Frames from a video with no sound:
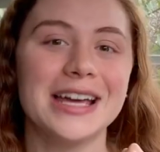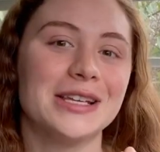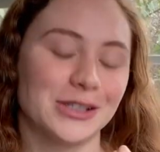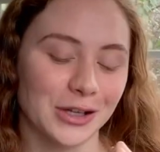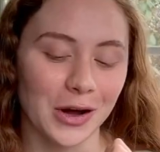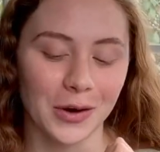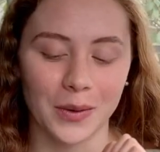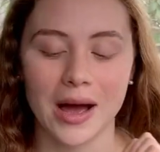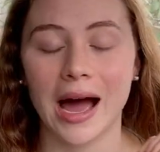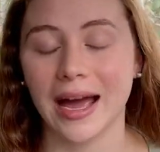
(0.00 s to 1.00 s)
So
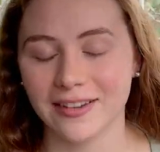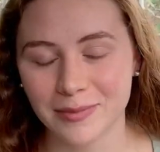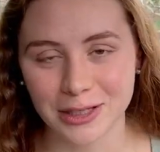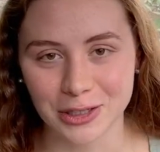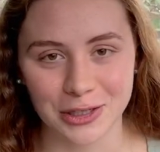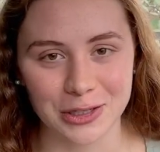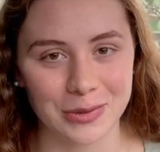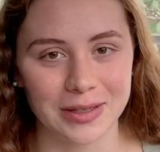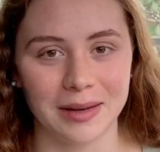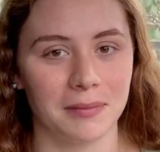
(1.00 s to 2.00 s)
I have been just
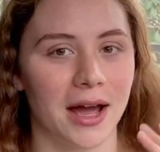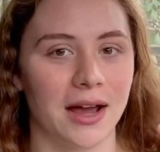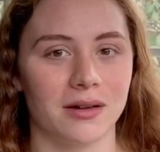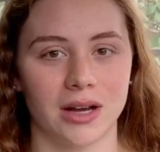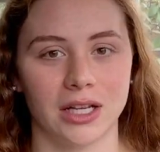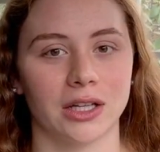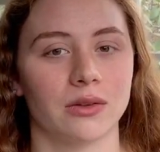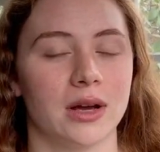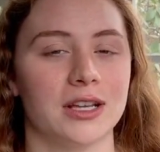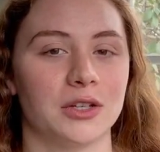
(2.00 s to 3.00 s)
using my regular
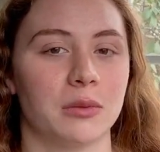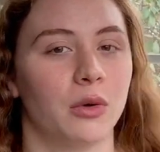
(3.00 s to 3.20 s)
razor,